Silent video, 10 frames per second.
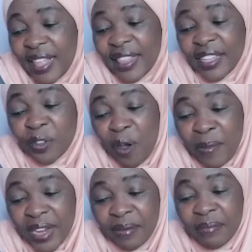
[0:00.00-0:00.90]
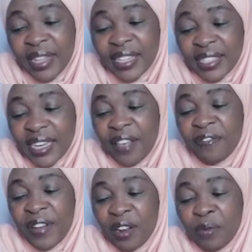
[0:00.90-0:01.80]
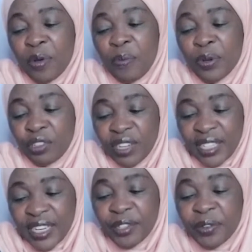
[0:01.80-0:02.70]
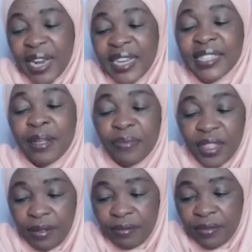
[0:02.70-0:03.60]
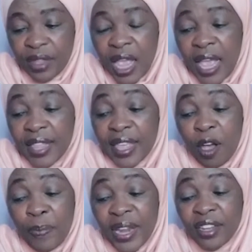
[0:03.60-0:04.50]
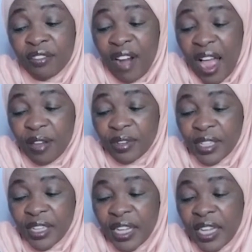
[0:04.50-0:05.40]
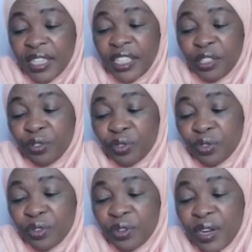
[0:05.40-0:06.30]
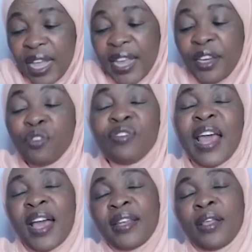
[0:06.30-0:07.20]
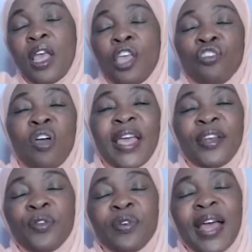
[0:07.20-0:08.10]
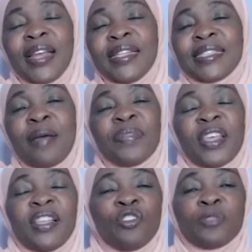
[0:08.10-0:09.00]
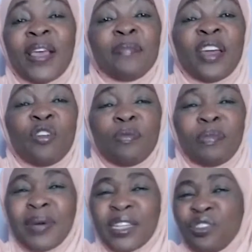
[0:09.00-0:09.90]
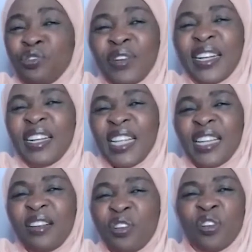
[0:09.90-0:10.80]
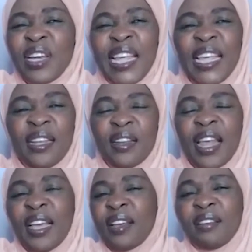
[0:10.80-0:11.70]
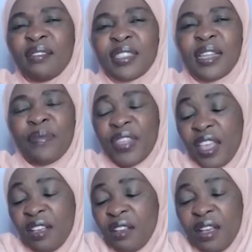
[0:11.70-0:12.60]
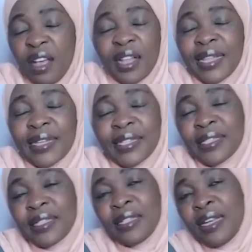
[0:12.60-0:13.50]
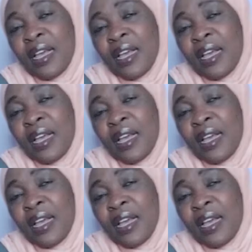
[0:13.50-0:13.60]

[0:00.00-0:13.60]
This woman missed a valuable opportunity to learn something. In the opening round, she drew a doodad. You know, a doodad is something you spend money on, but you really don't need, like something that's